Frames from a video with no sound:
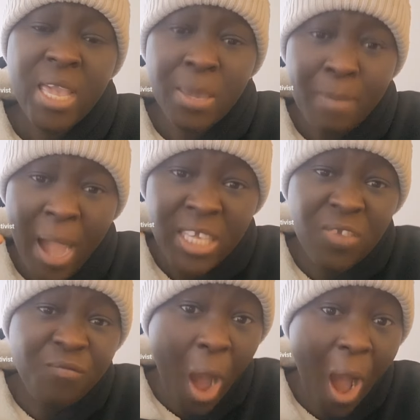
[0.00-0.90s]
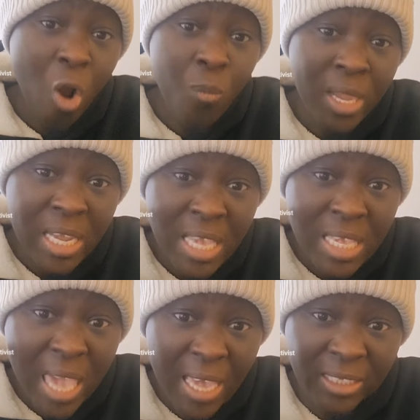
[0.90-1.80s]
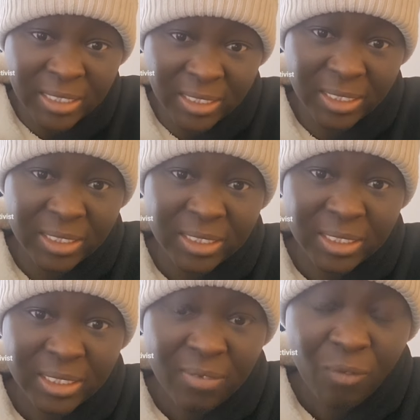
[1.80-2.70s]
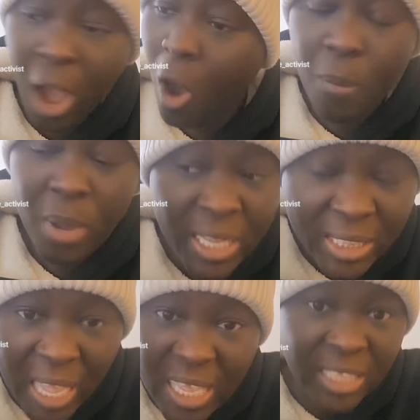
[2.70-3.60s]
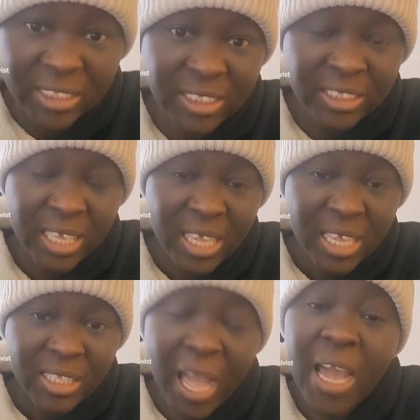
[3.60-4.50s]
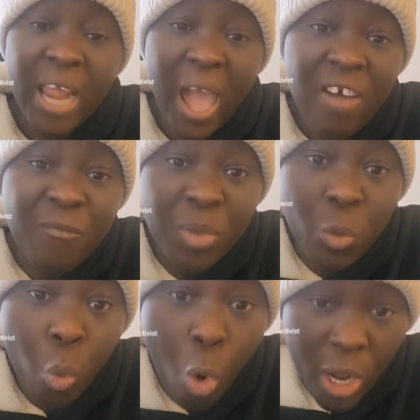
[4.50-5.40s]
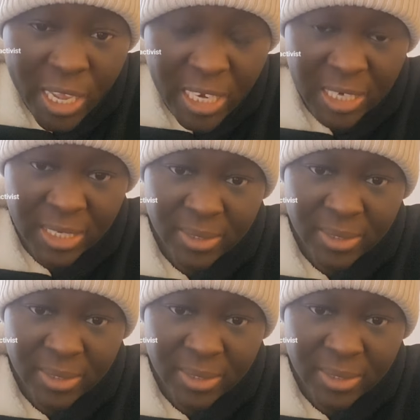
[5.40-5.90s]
Imagine for how many years, for how many decades Tangara have been working